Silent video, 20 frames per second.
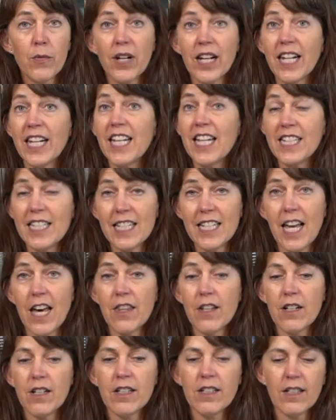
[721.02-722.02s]
we're gonna get
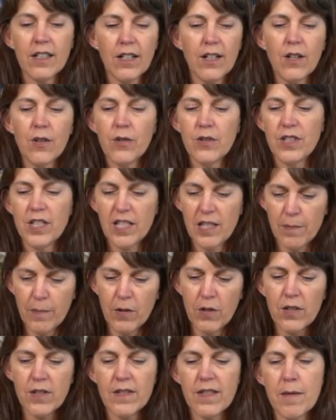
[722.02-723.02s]
together,
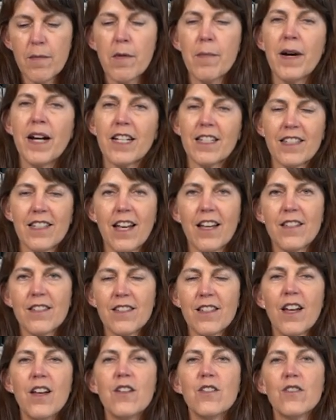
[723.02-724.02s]
disperse them amongst
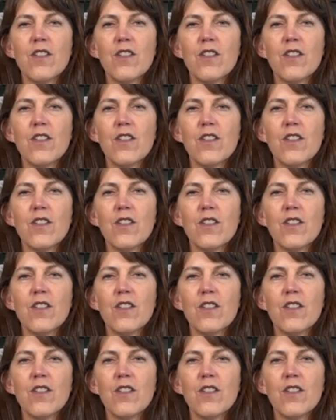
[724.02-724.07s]
us,